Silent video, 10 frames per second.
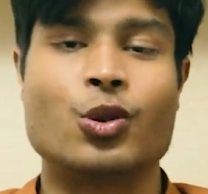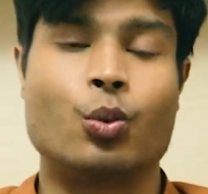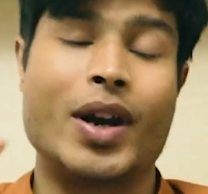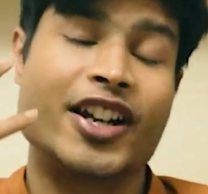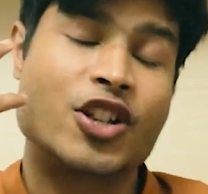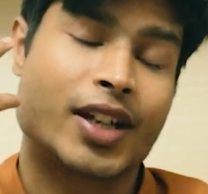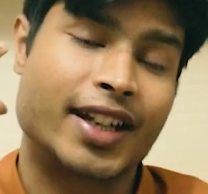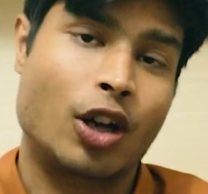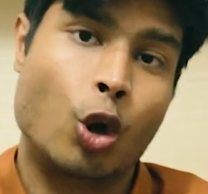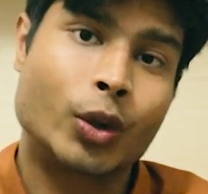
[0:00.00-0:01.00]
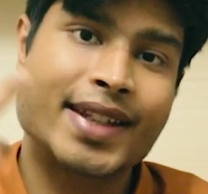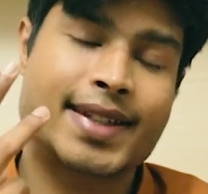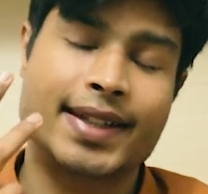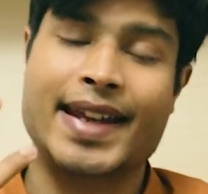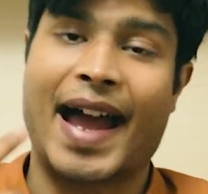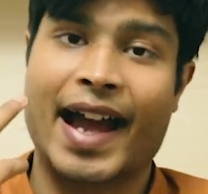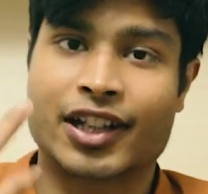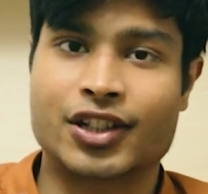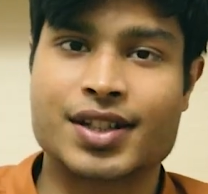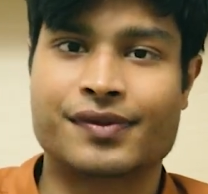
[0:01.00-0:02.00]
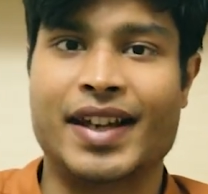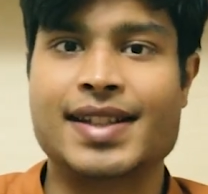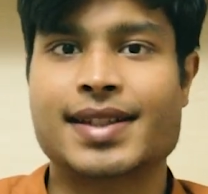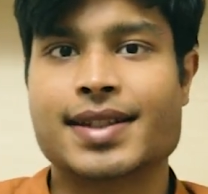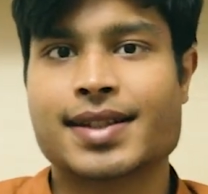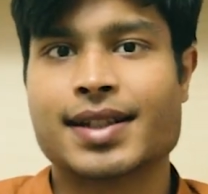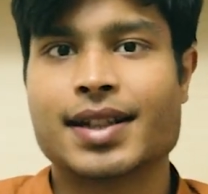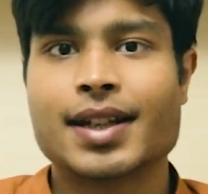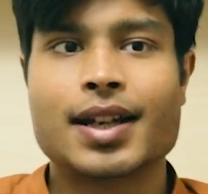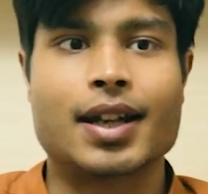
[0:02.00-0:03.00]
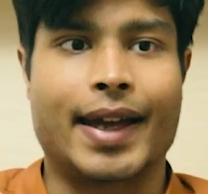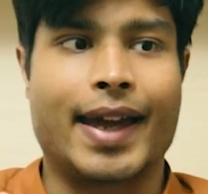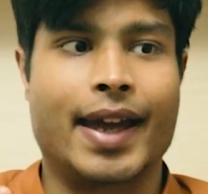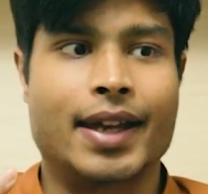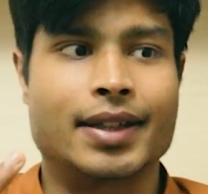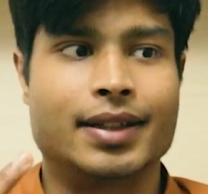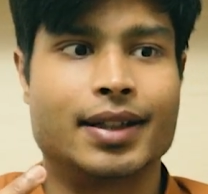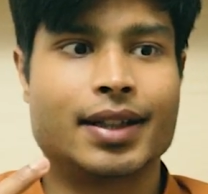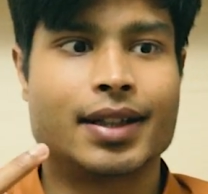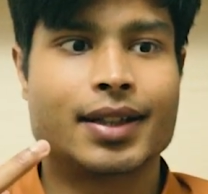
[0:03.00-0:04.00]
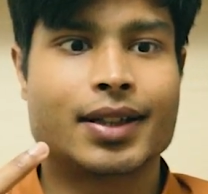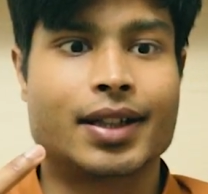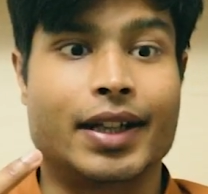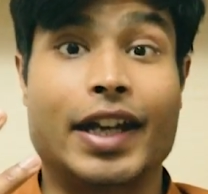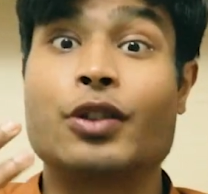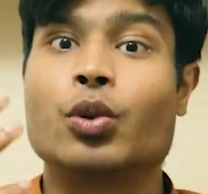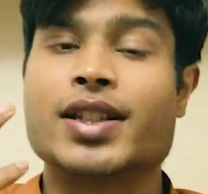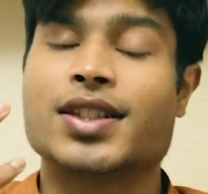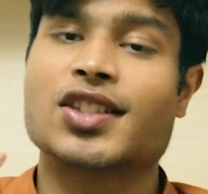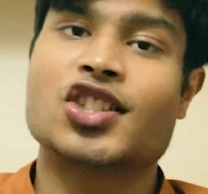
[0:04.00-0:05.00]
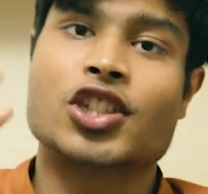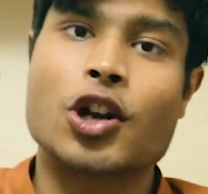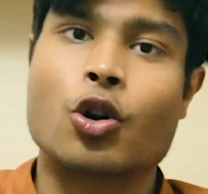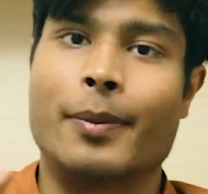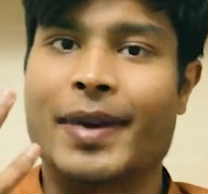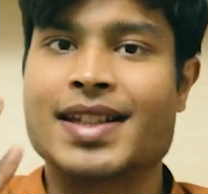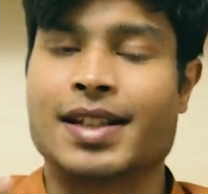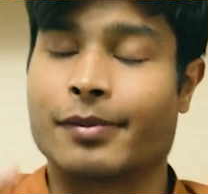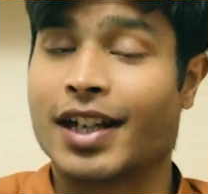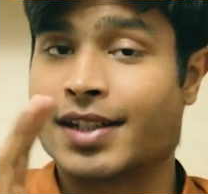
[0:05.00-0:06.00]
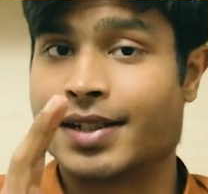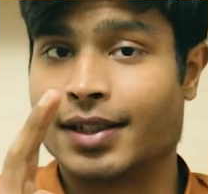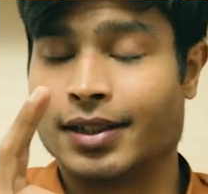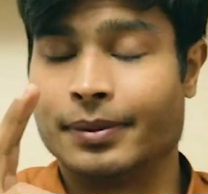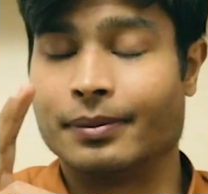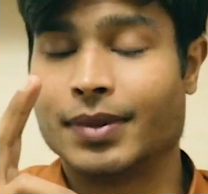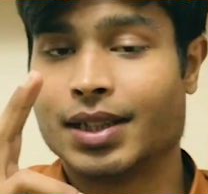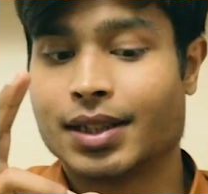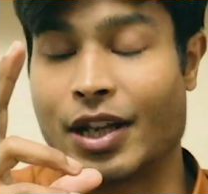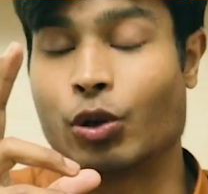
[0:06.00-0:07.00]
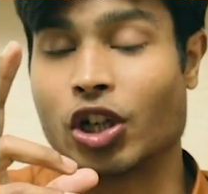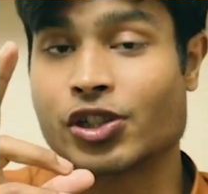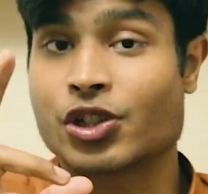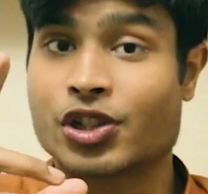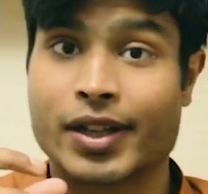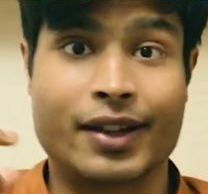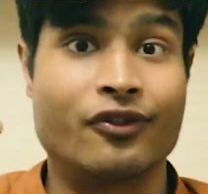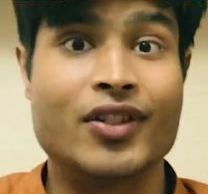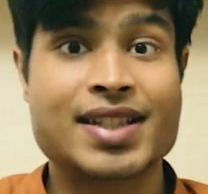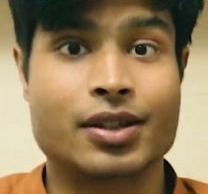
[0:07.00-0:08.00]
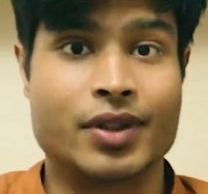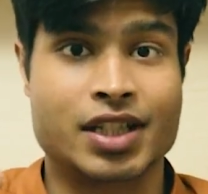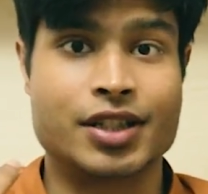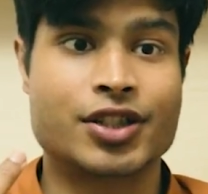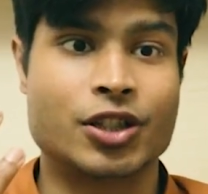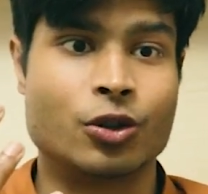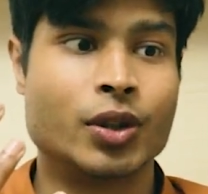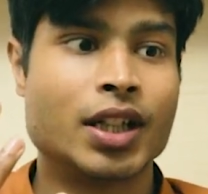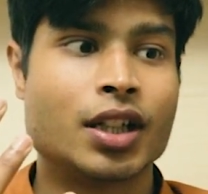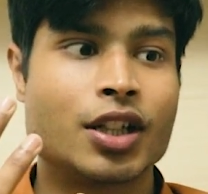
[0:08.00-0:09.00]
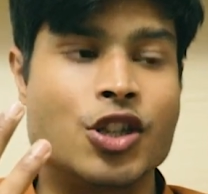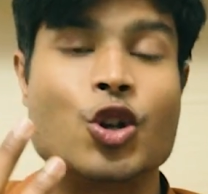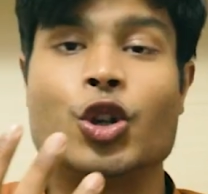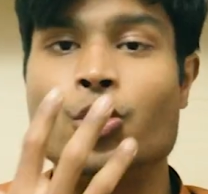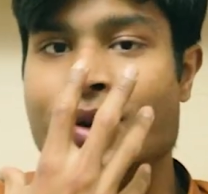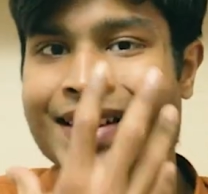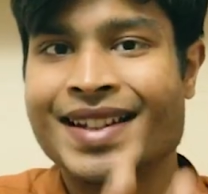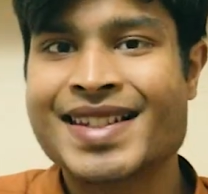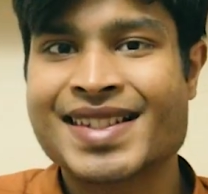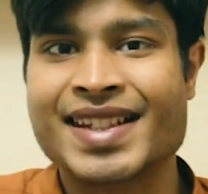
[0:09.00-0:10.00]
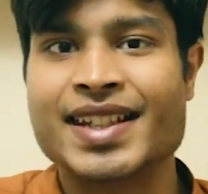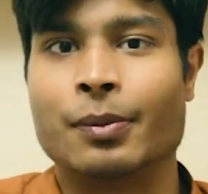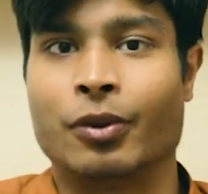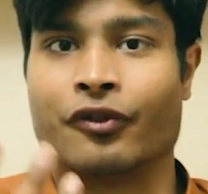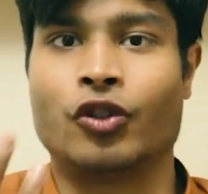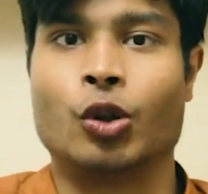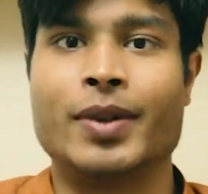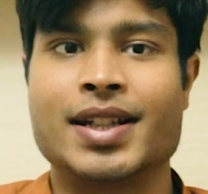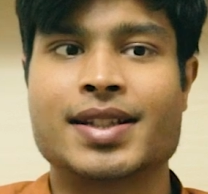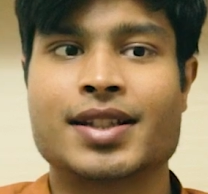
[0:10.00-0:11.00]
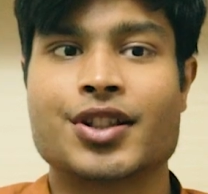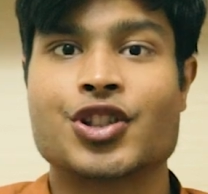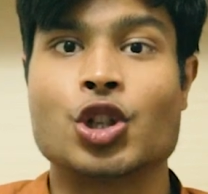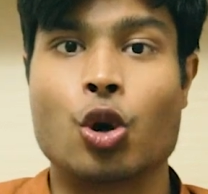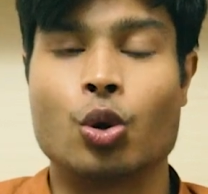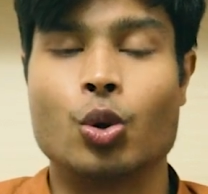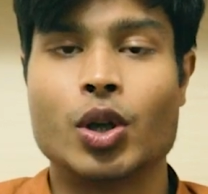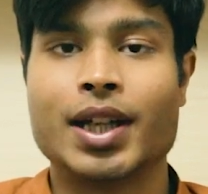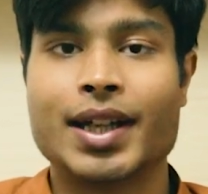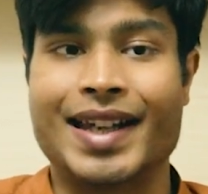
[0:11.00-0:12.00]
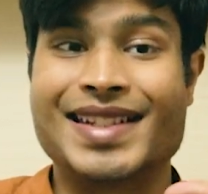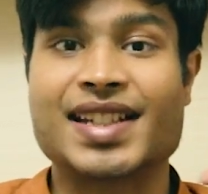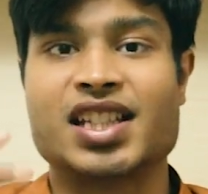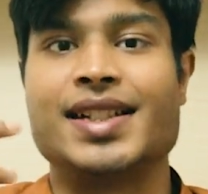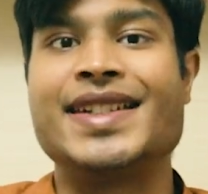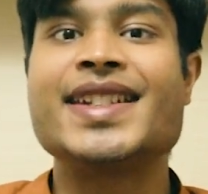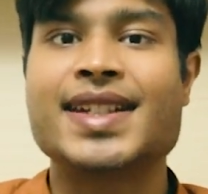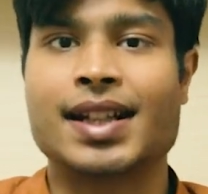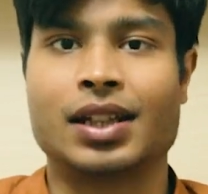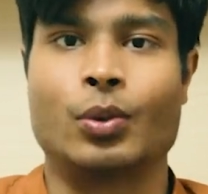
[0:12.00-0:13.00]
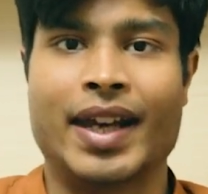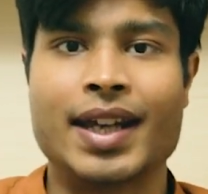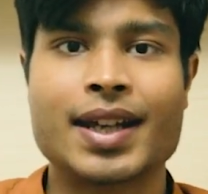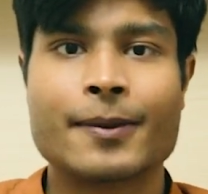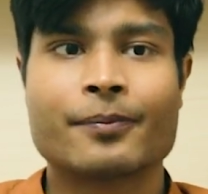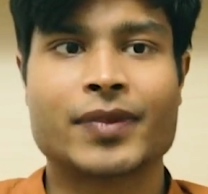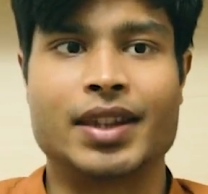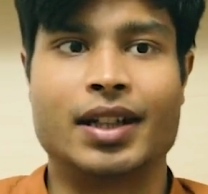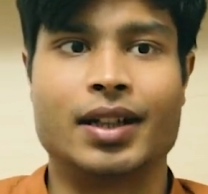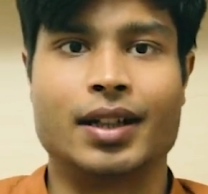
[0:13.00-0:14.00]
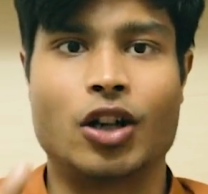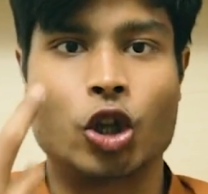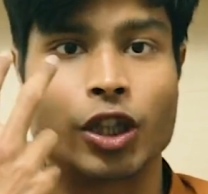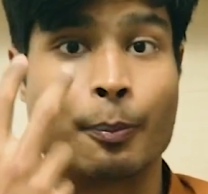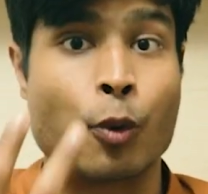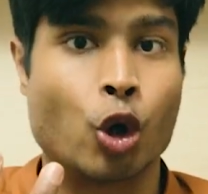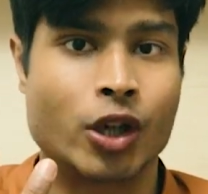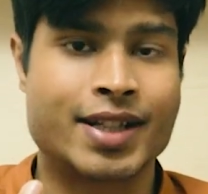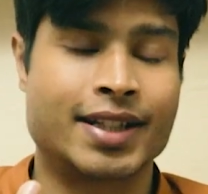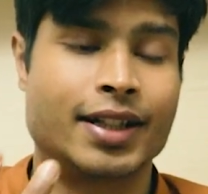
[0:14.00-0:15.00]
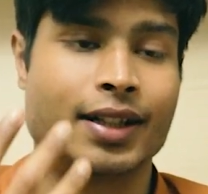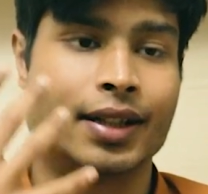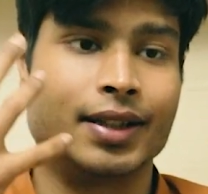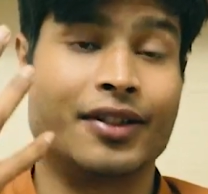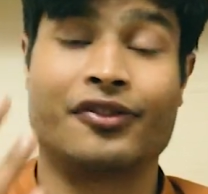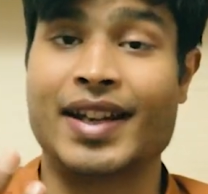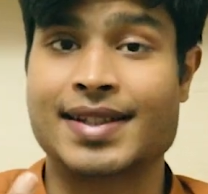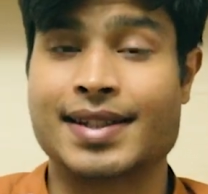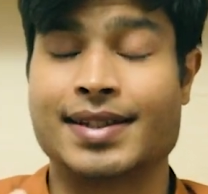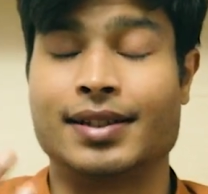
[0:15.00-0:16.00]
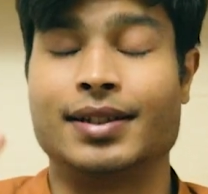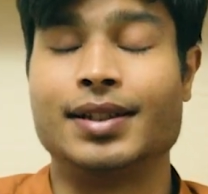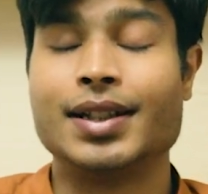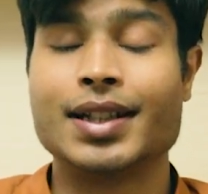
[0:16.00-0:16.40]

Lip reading: where you can only see the actors' faces, and it was so amazing because they were also shooting in VistaVision, so you could really see the performance so in such a detailed way. Their all the pores in their faces, the